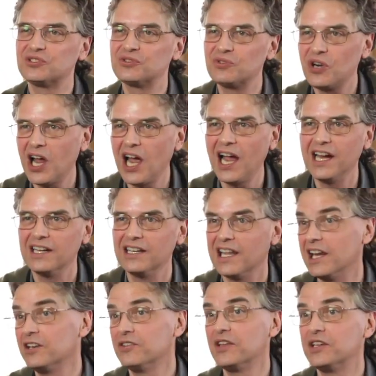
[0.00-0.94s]
your right.
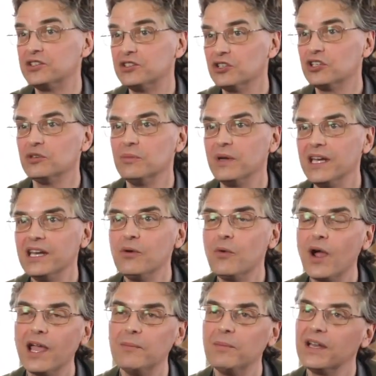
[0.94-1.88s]
Later they took them
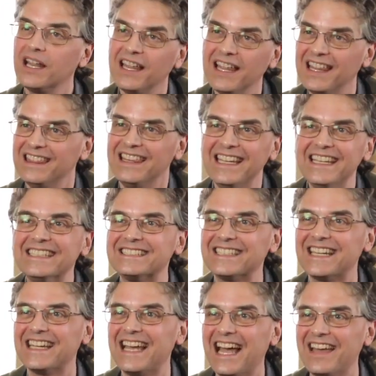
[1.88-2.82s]
anyway, but at least
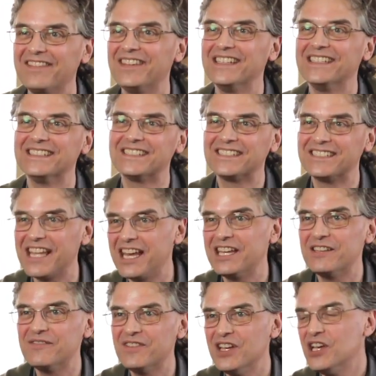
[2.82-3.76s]
they had the
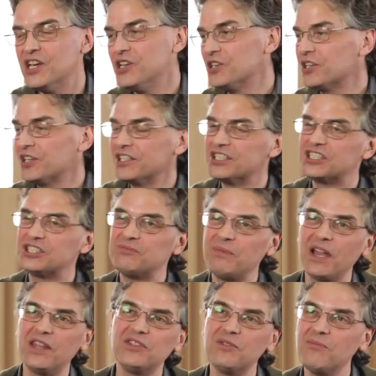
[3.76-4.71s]
incentive. You're going to
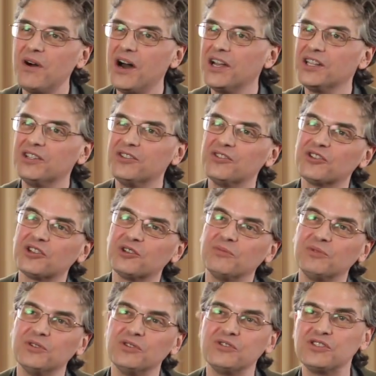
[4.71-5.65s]
spend the money, you're going
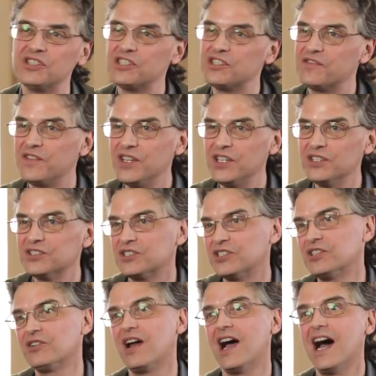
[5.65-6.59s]
to produce these fields, or
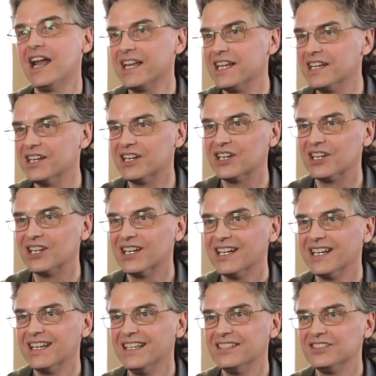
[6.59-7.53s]
you're out of here.
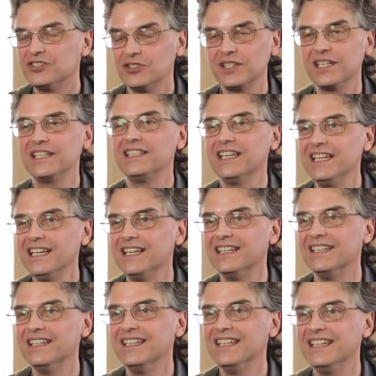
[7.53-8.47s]
So they
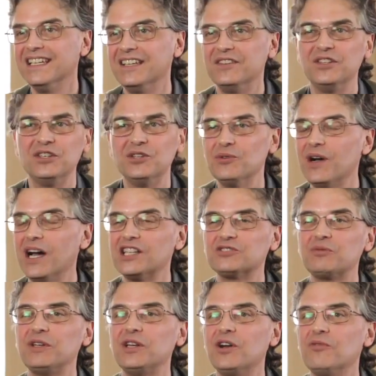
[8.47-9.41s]
did. In the
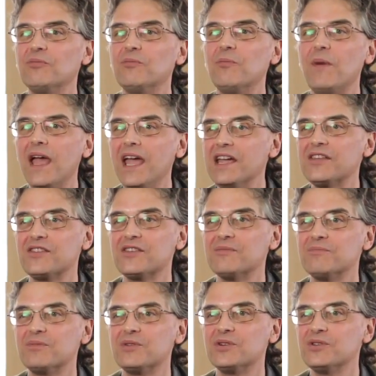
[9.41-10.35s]
U.S., we don't make
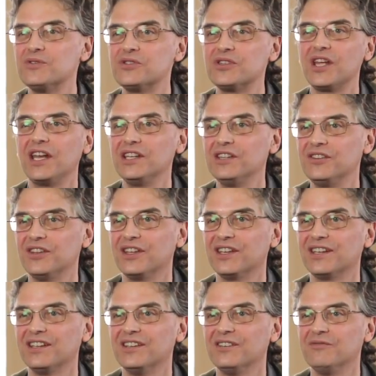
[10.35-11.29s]
them produce anything.
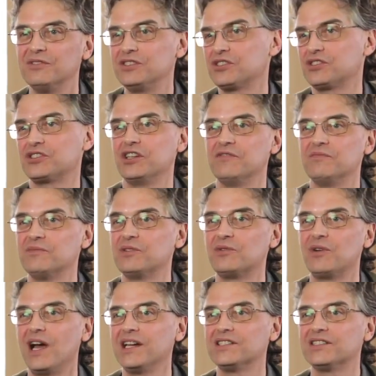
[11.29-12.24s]
We just give them the
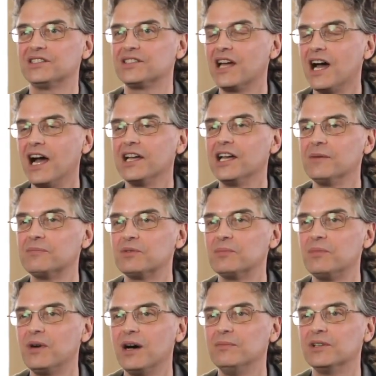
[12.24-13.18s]
right to tie up the
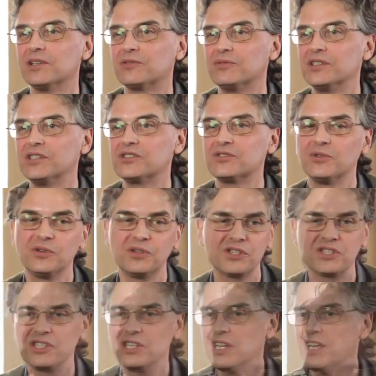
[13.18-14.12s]
public
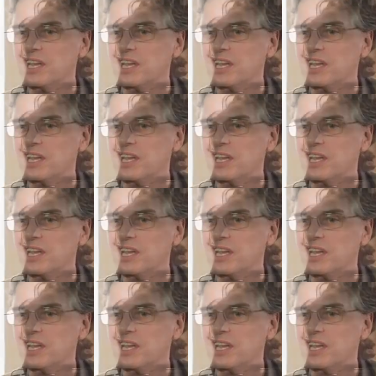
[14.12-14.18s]
resource,